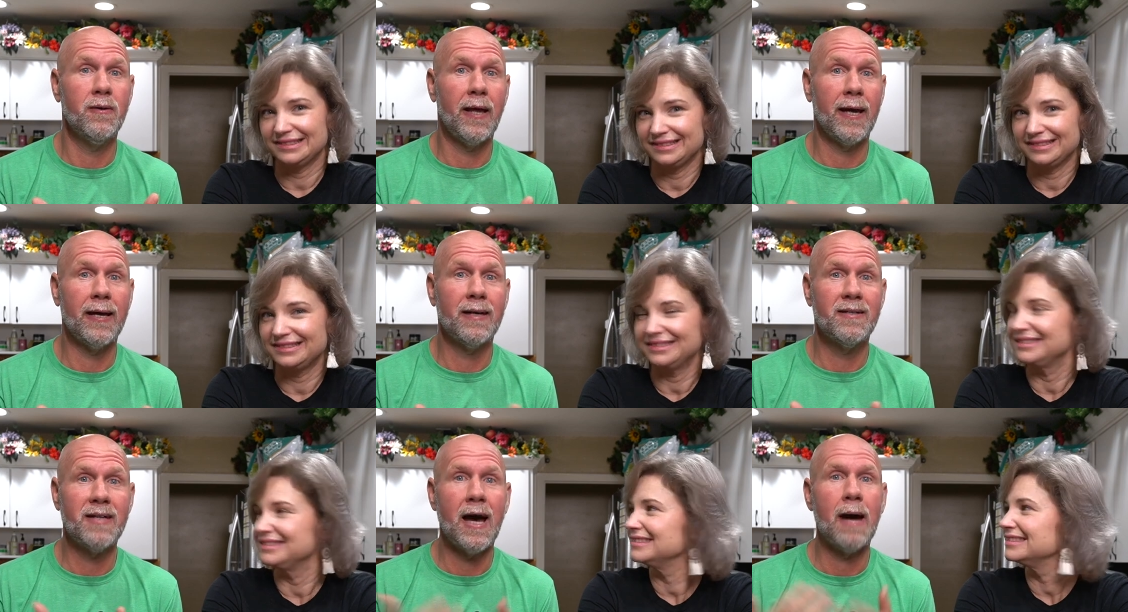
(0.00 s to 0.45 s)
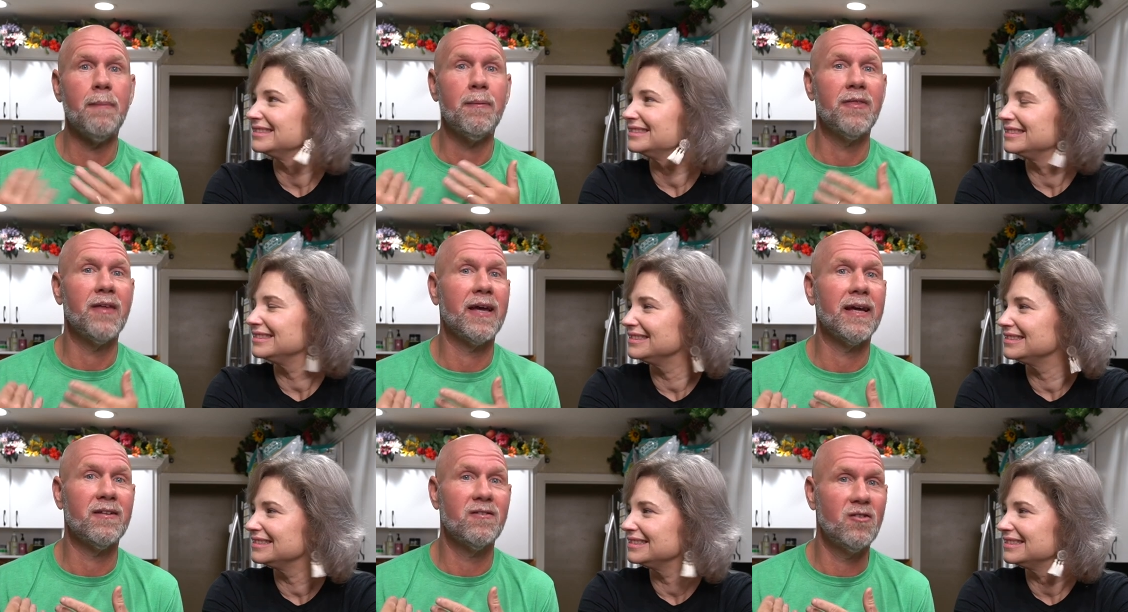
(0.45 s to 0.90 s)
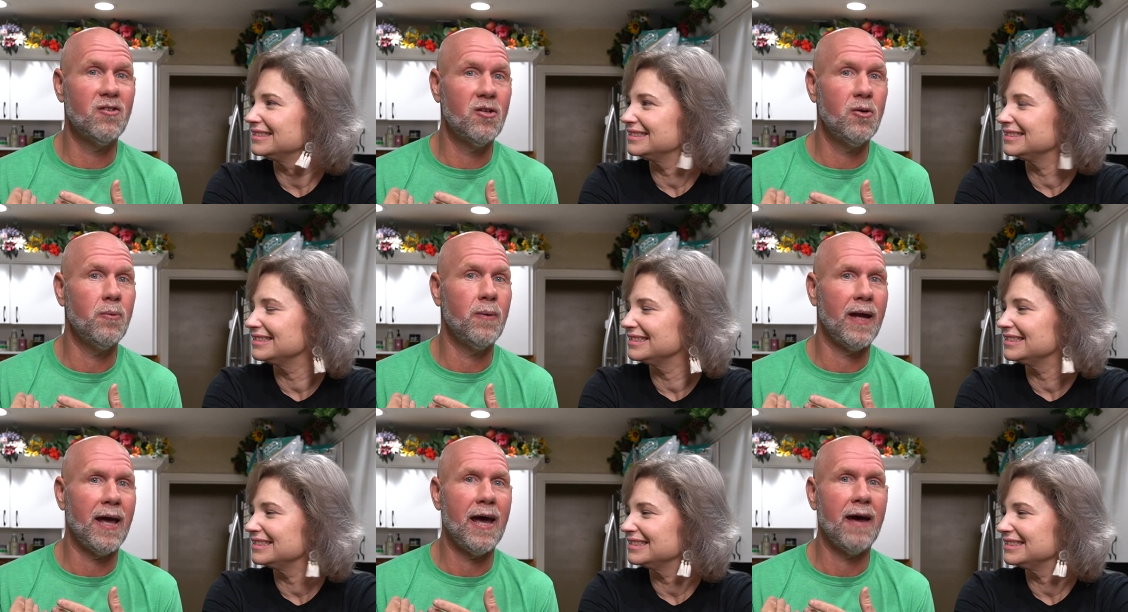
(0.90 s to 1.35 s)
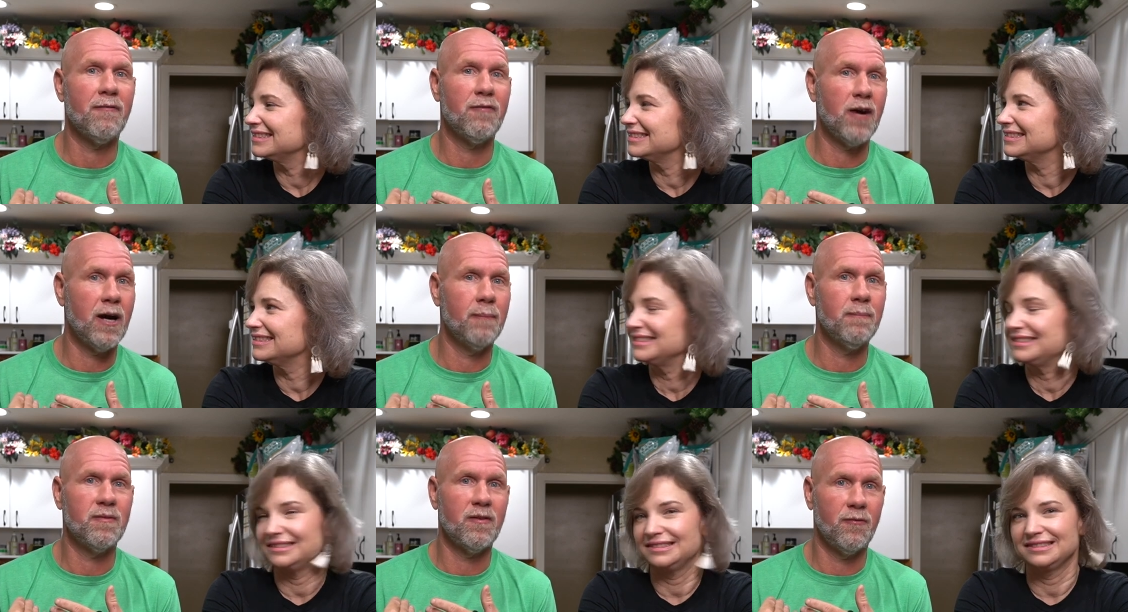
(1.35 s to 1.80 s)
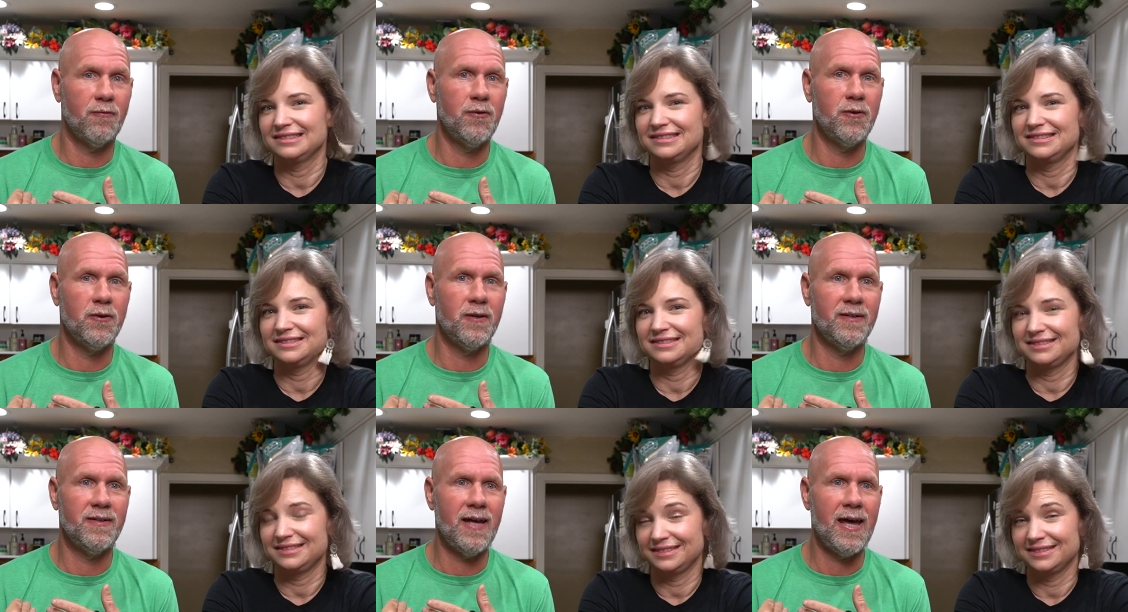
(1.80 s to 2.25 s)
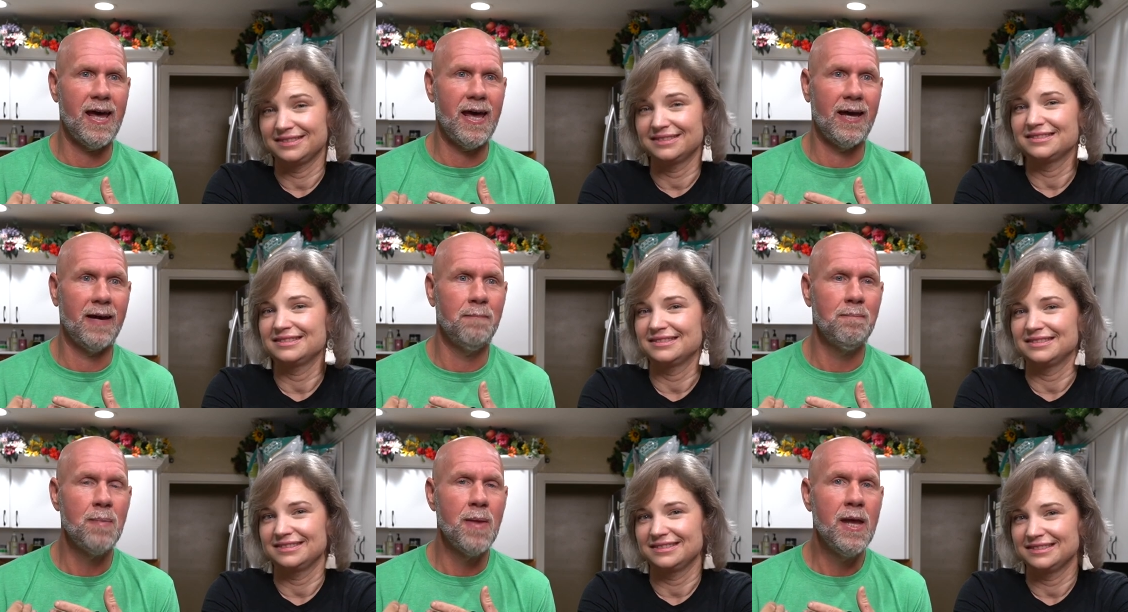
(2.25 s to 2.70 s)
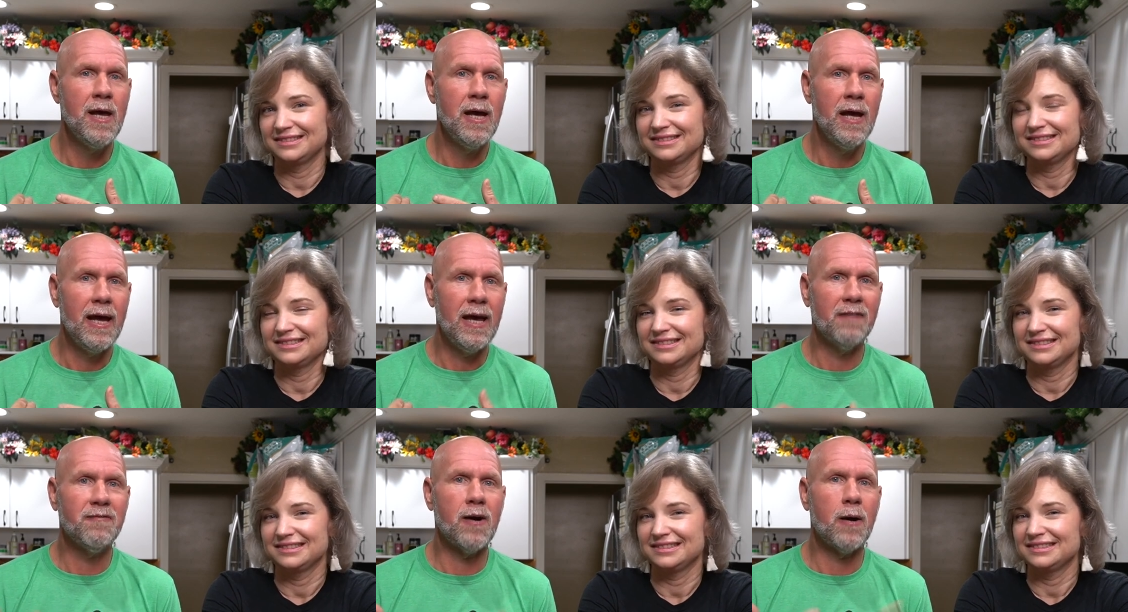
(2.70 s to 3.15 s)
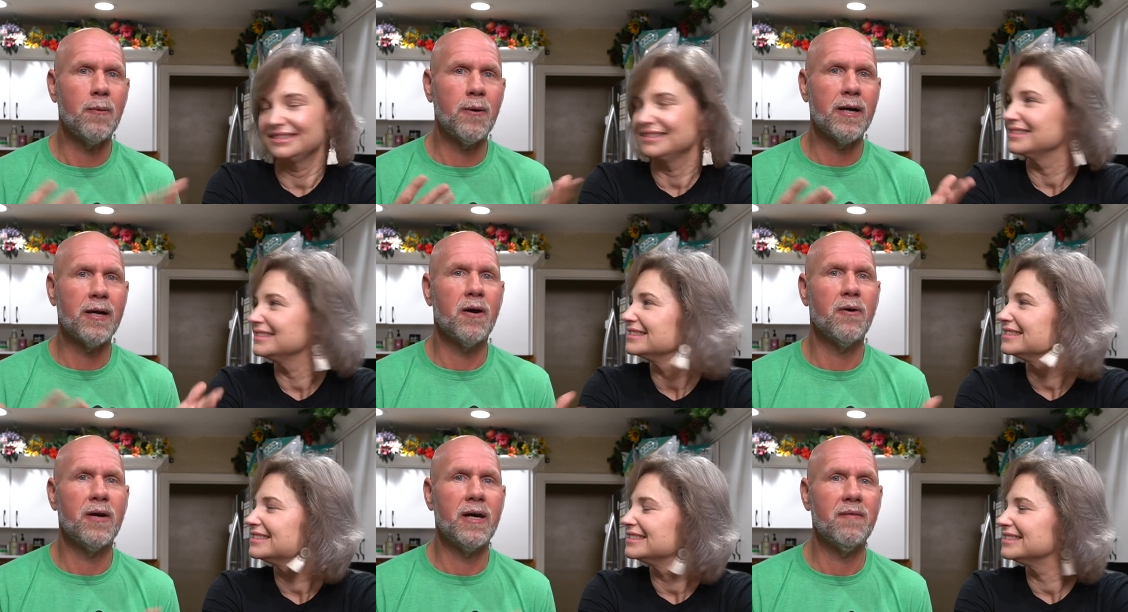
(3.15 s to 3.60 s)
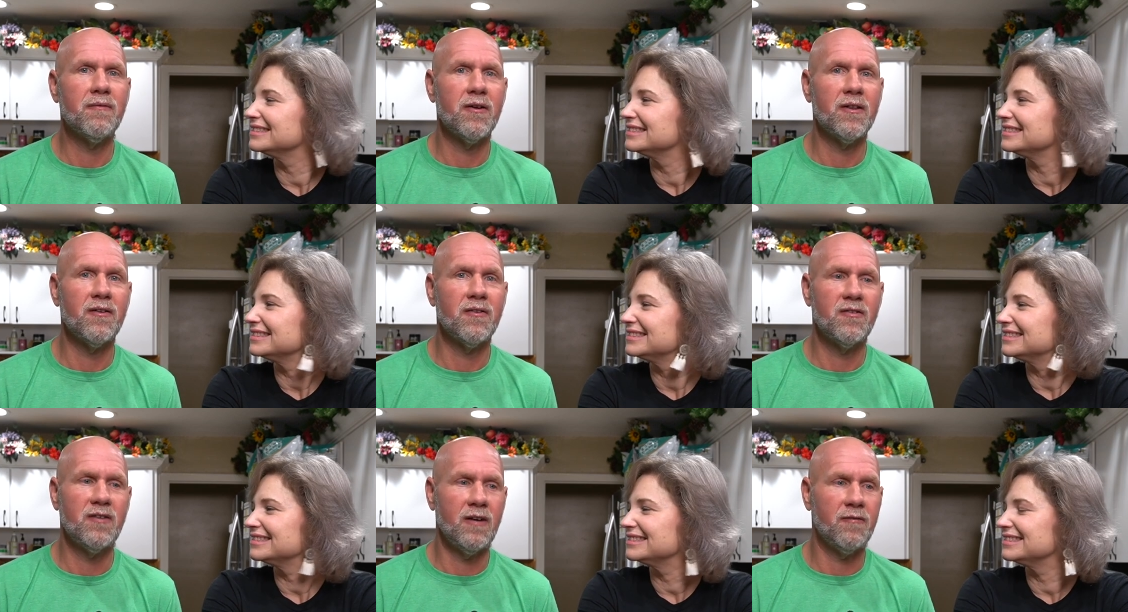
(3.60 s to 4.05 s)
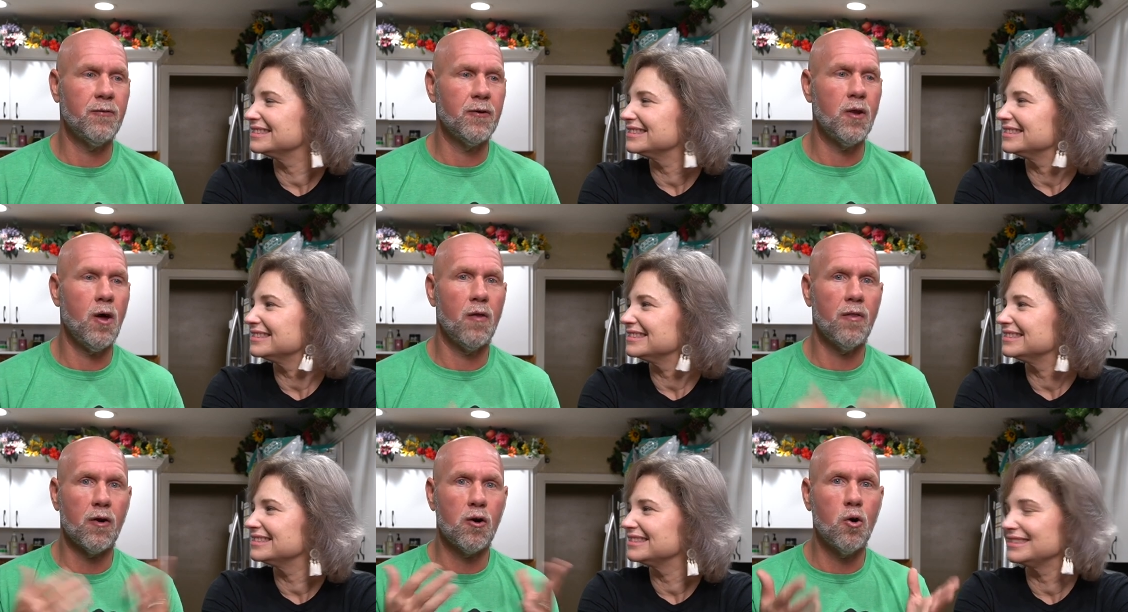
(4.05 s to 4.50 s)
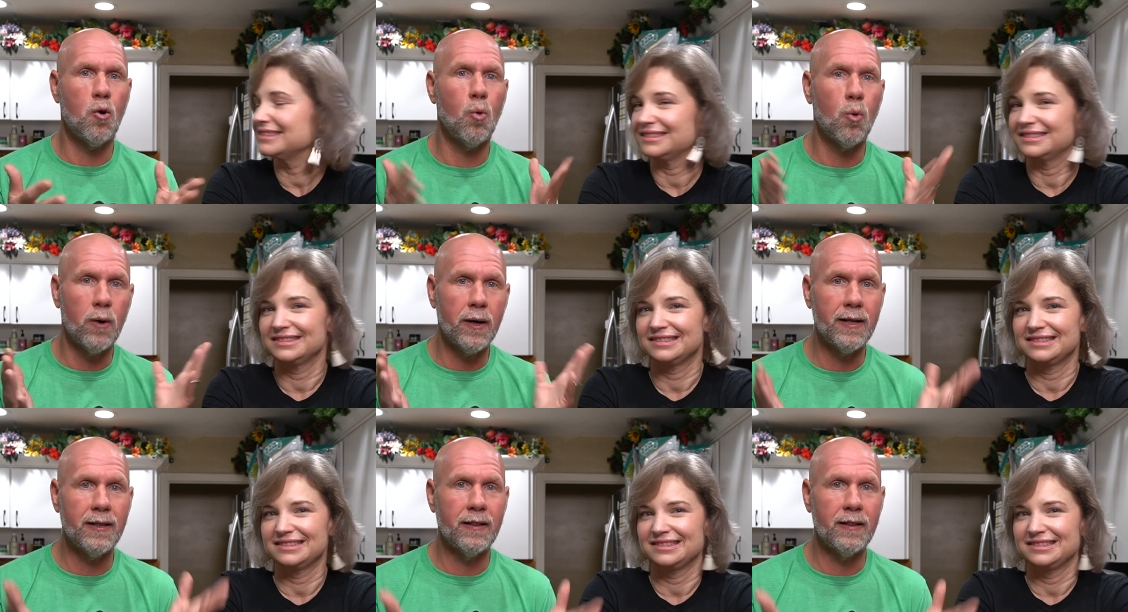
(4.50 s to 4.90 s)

Speaker 1: Like Tabitha gets 2.5 cups of food a day. If I were to go give her the stuff with all the corn